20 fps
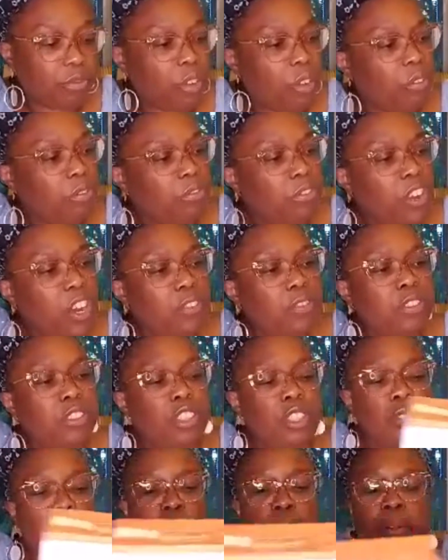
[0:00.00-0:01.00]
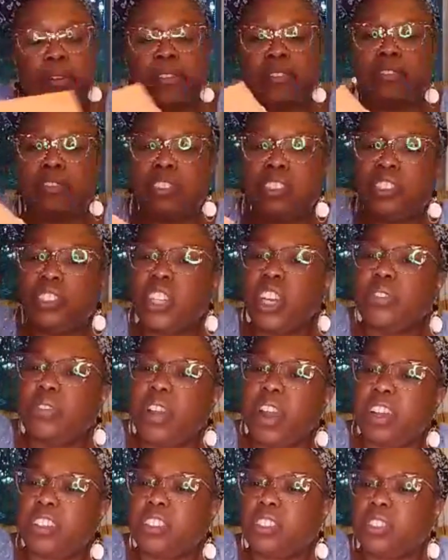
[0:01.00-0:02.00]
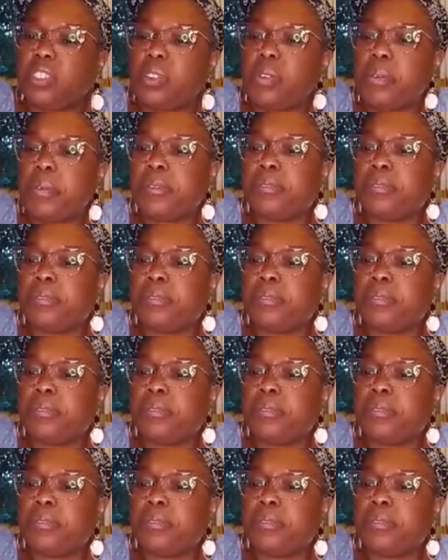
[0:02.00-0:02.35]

flavor to it. Let's see if it has salt.